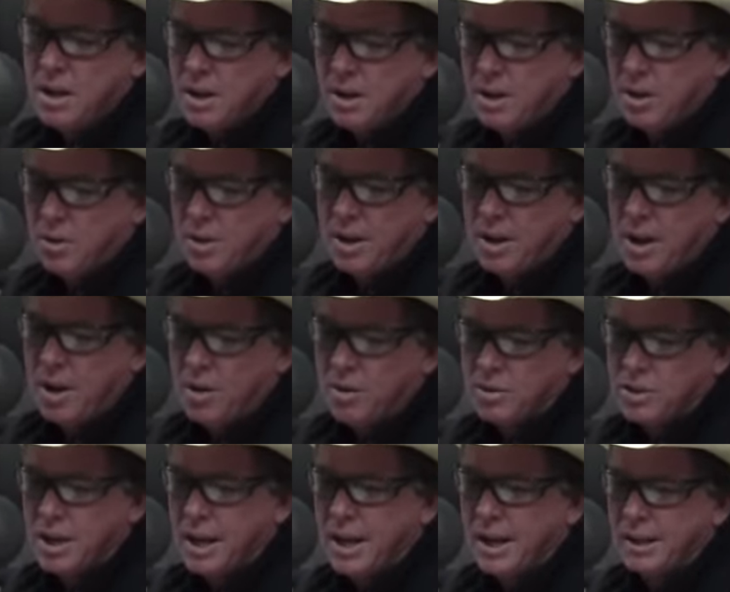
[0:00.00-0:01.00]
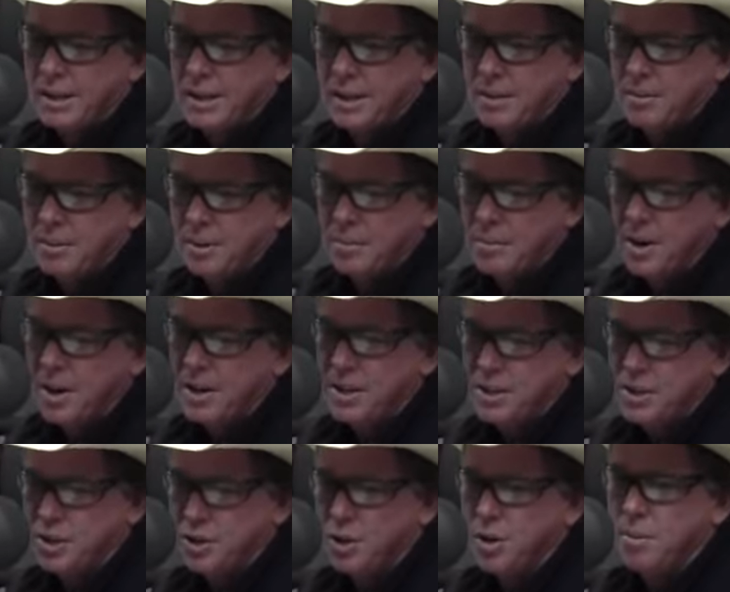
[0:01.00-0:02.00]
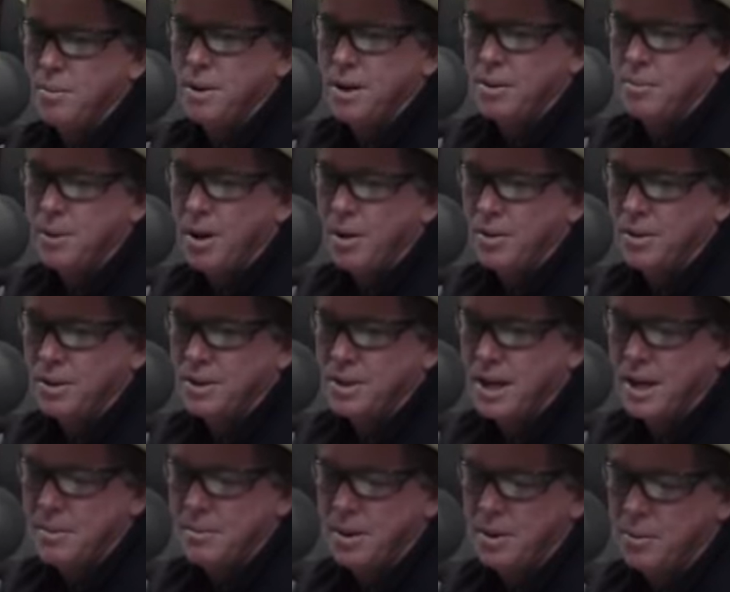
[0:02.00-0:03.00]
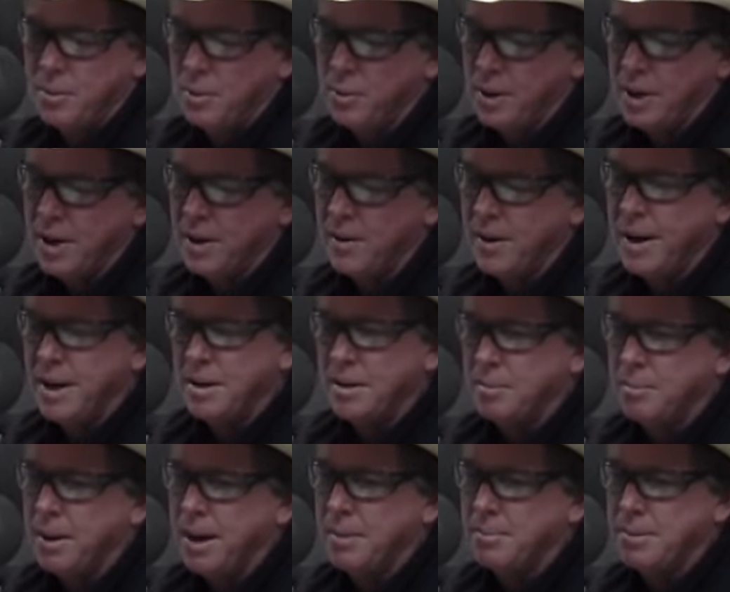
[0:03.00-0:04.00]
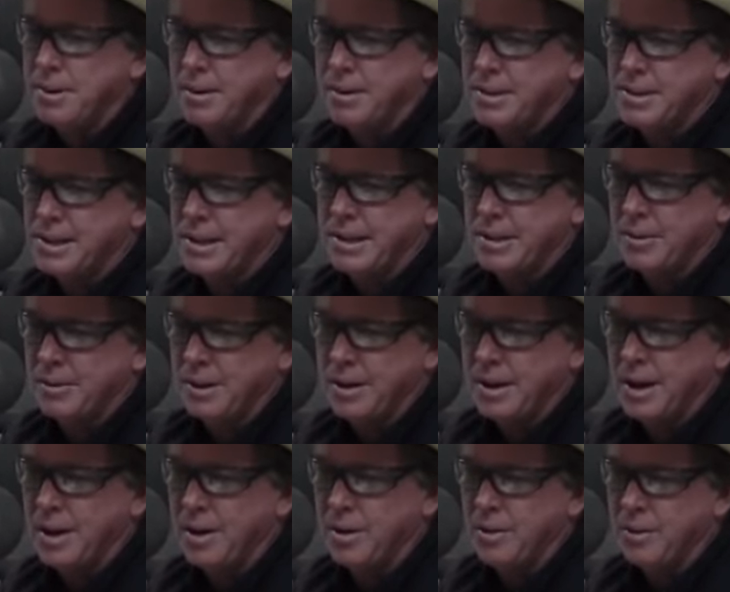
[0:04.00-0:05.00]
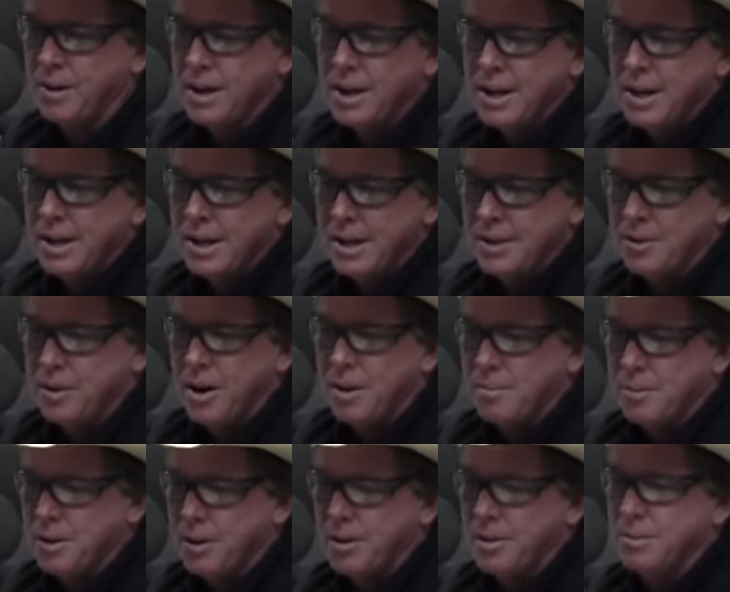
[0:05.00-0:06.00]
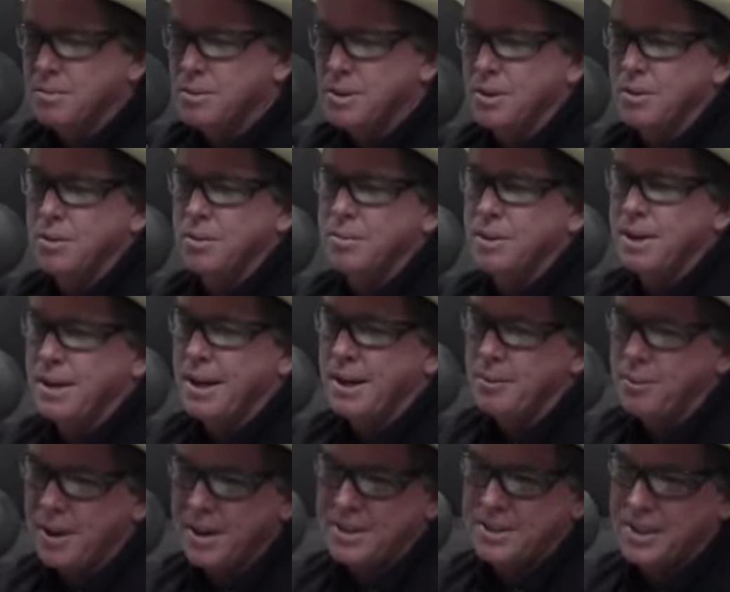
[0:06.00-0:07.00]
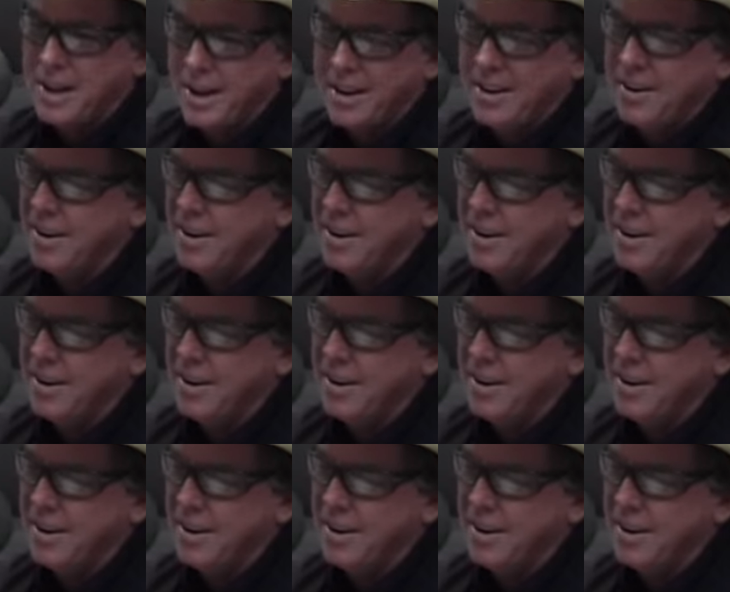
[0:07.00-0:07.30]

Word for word: You know, the dogs like the the monkeys grooming them all the time. Oh. When they're oh. eating the pop tart sitting on the dog, they drop crumbs on them and they reach down.